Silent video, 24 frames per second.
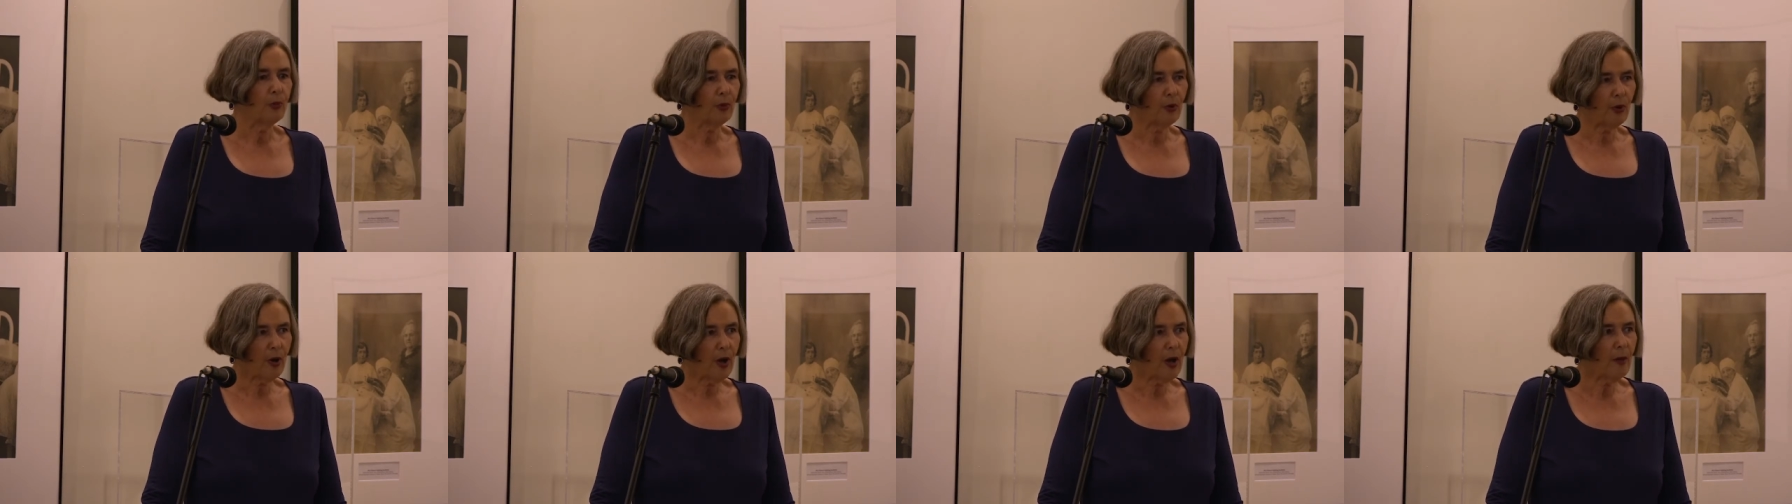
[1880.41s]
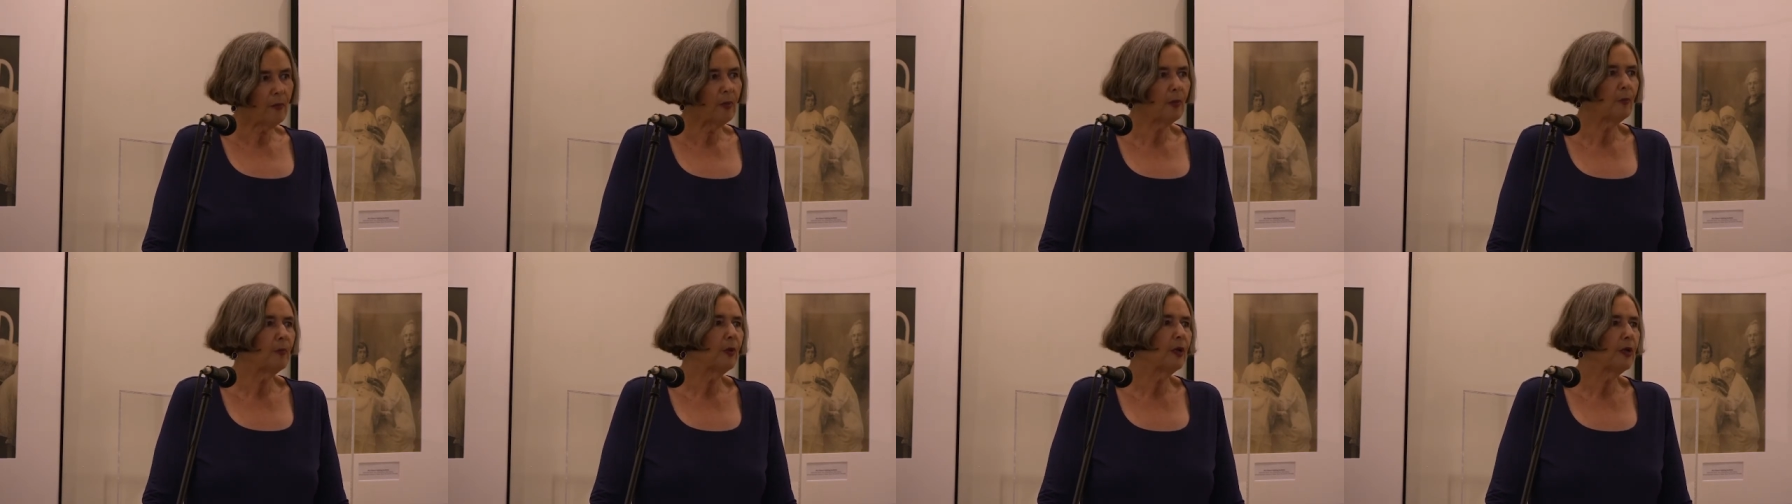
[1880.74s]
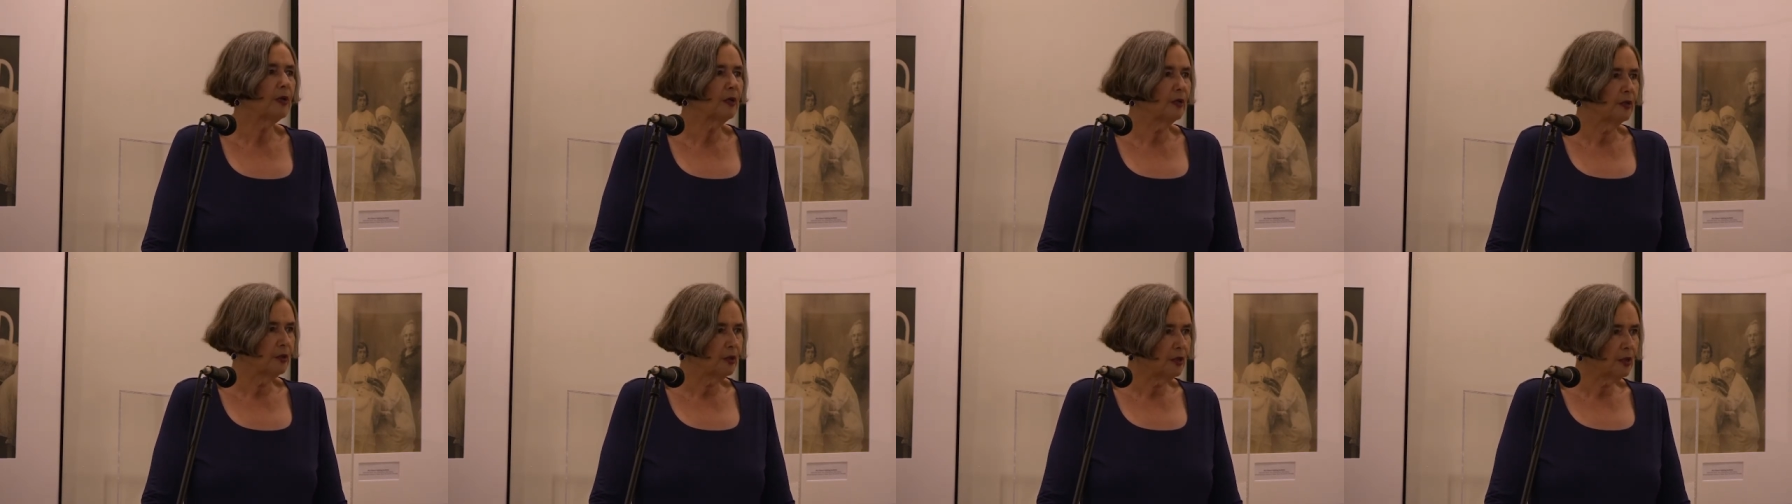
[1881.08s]

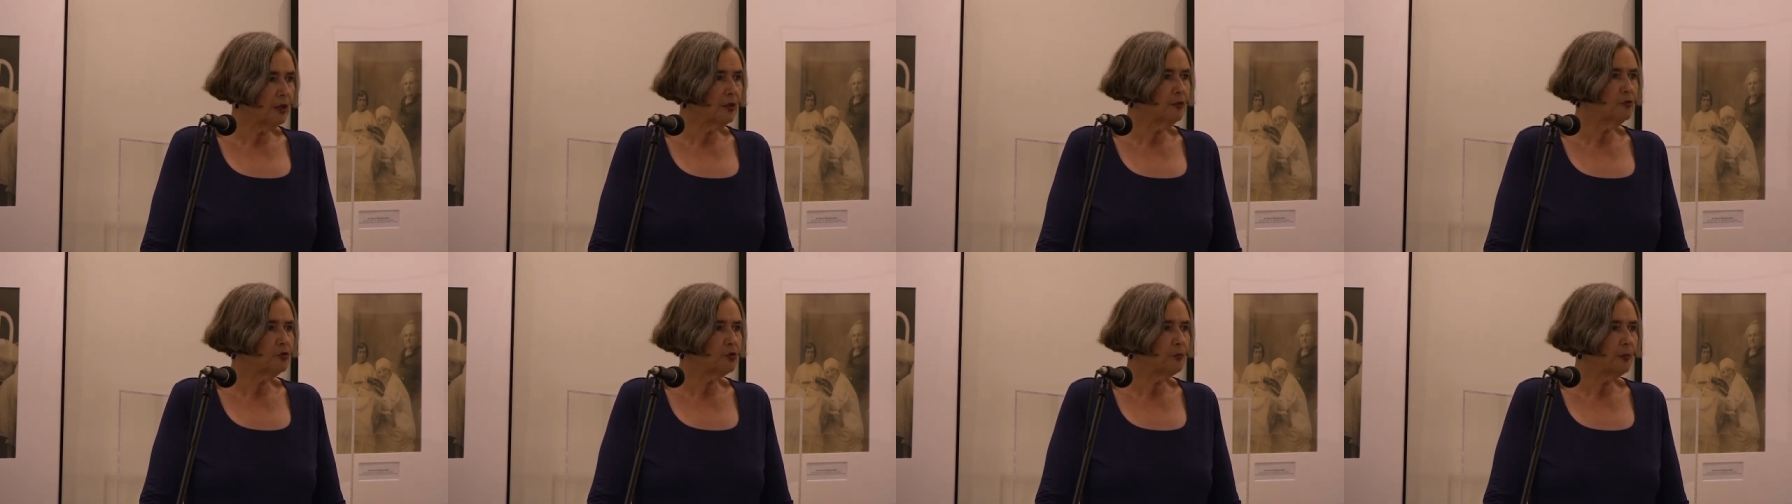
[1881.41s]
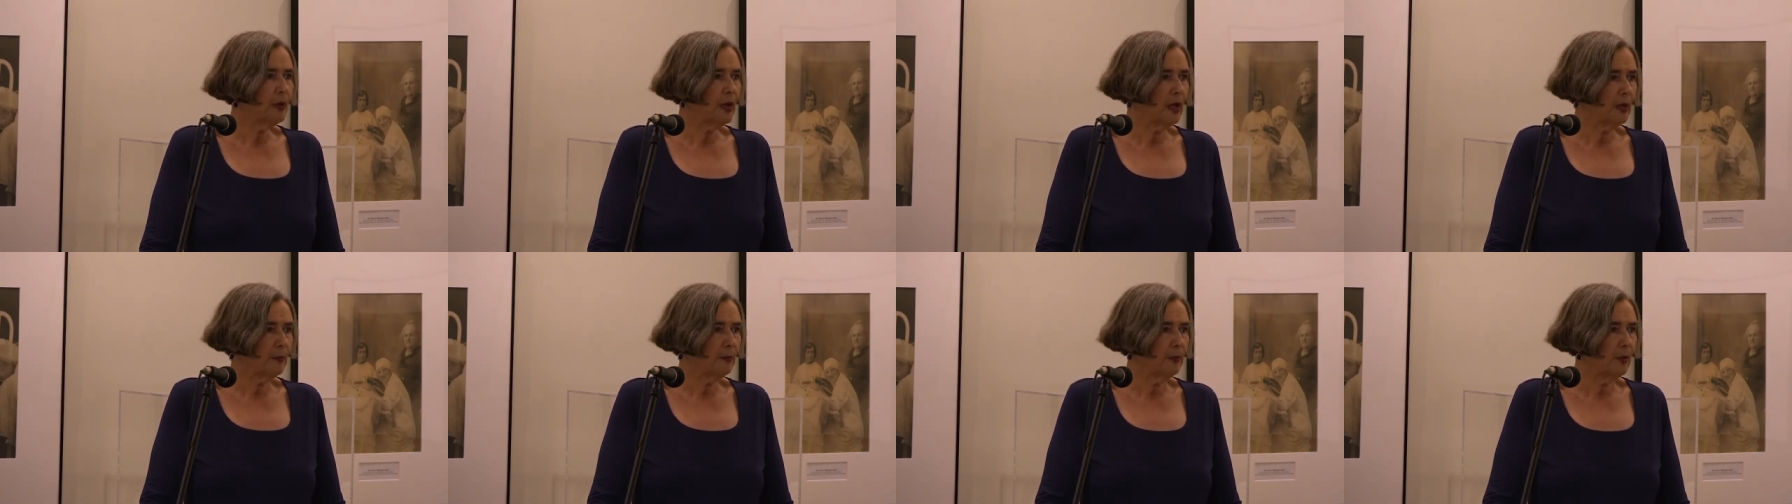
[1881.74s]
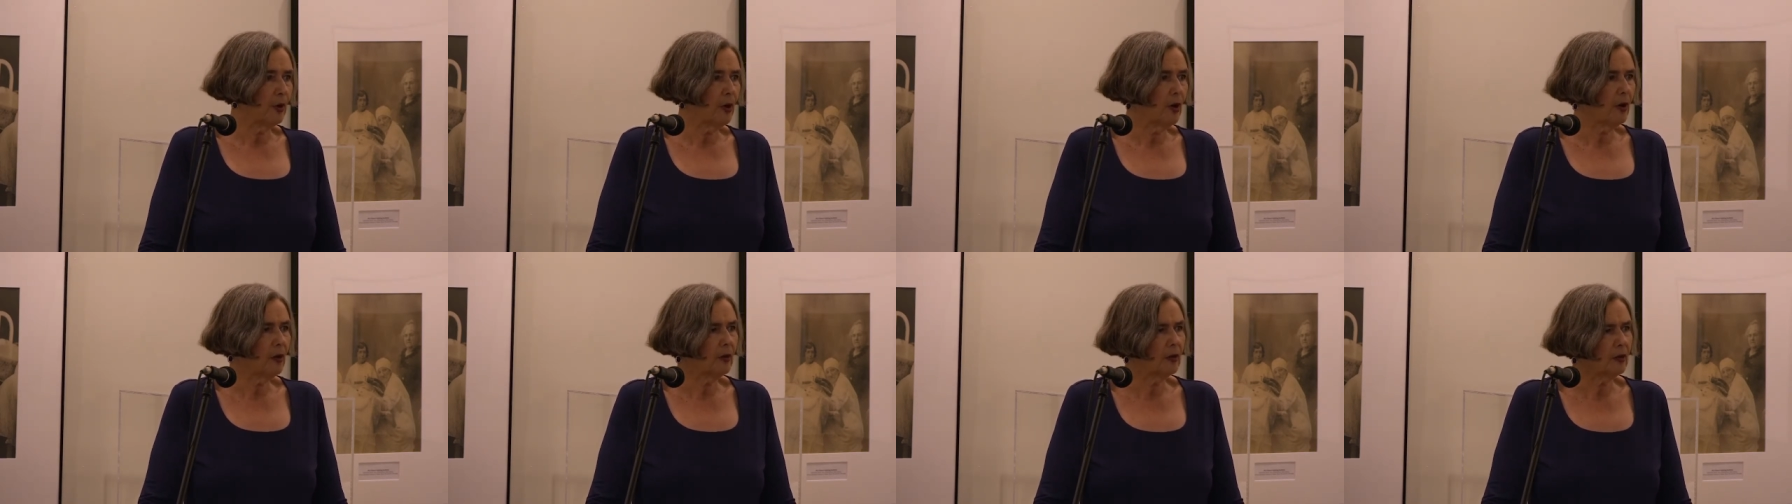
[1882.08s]
probably a
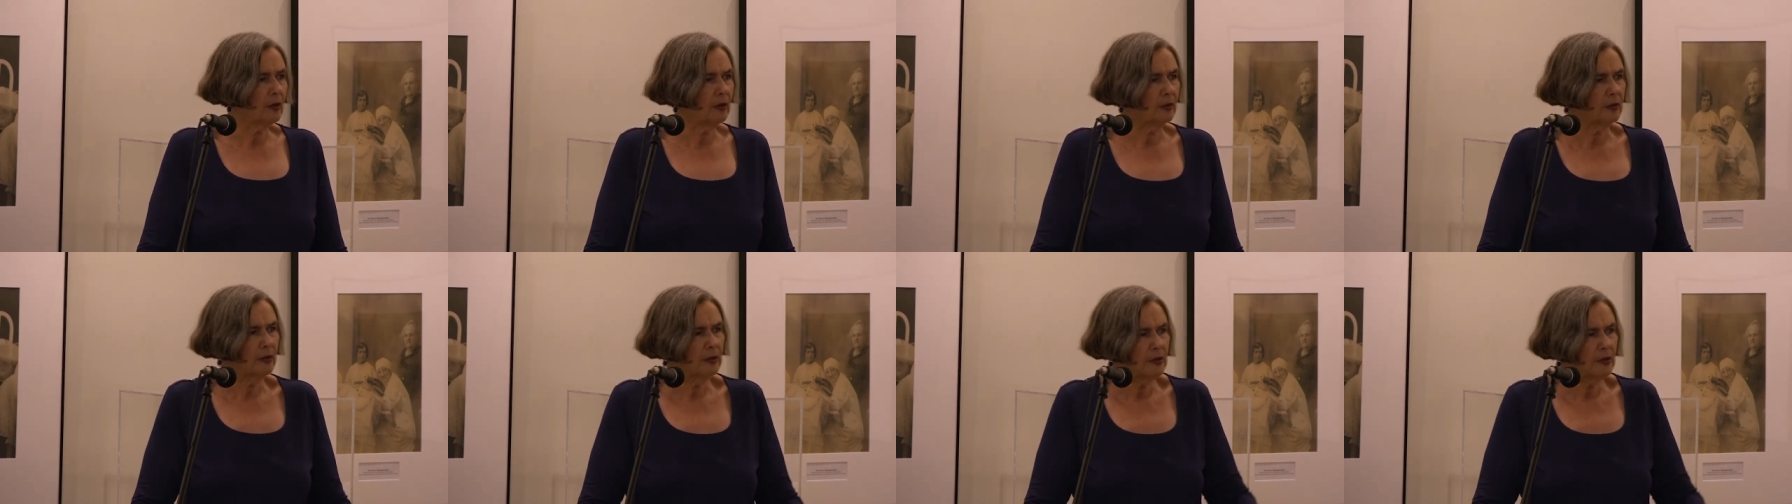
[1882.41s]
newspaper article.